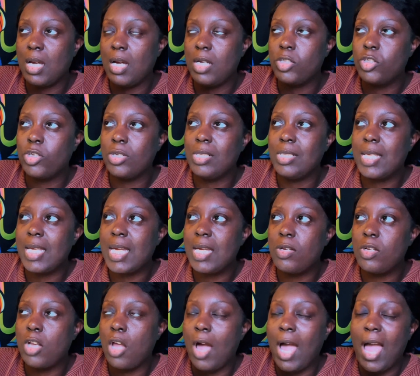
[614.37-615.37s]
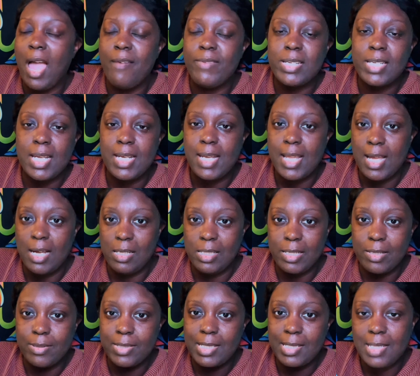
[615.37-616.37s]
generally, I haven't done the
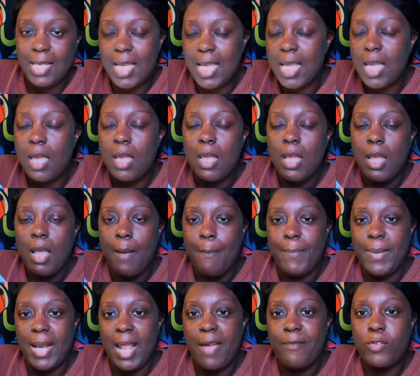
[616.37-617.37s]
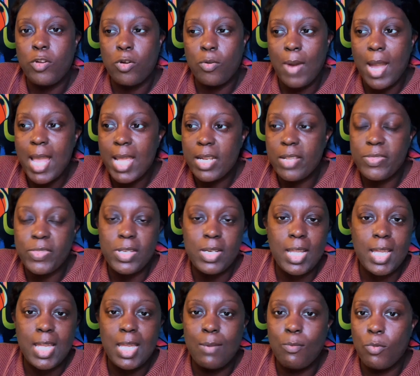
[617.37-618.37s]
LLC, but I've created the
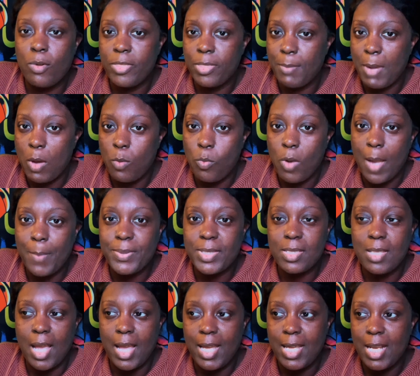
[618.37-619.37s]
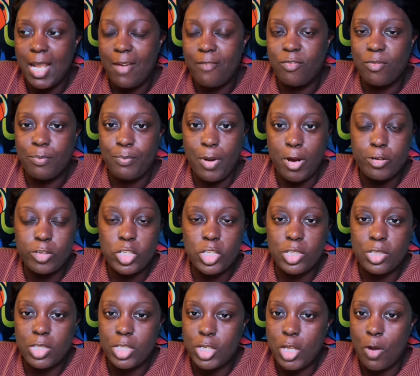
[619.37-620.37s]
name with my website. I've
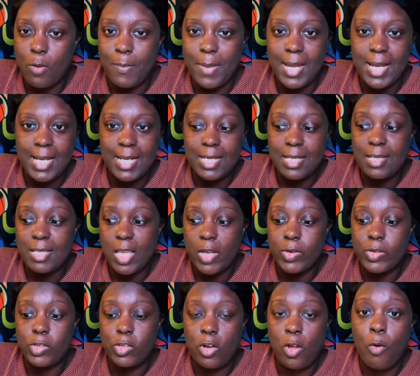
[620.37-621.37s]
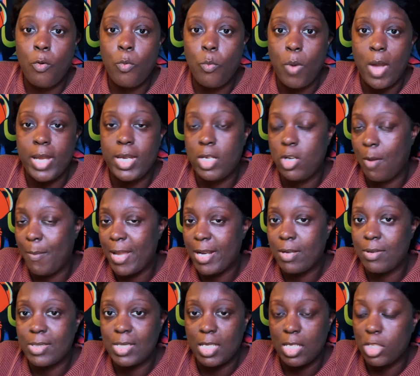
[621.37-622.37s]
purchased the domain, etc., so no way nobody
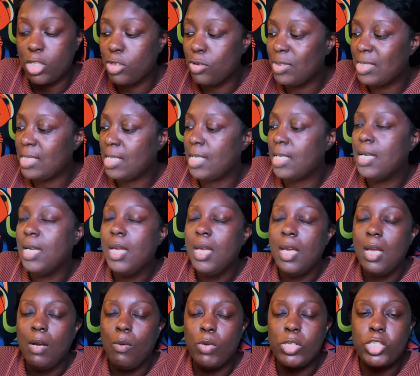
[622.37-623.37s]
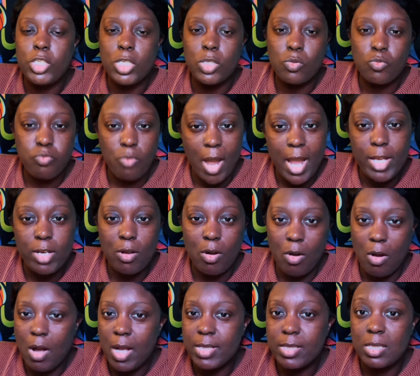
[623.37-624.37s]
else can use it, which is Right
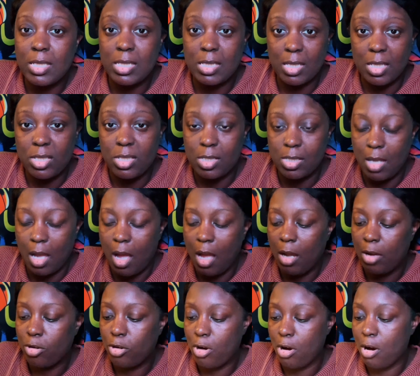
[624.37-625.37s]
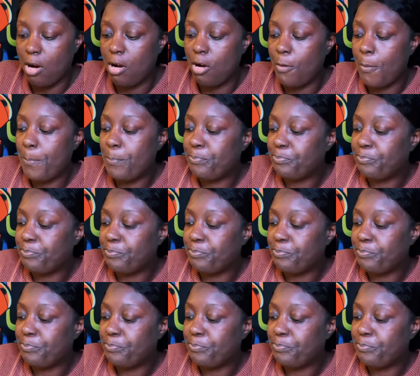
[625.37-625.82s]
On Sister Girl.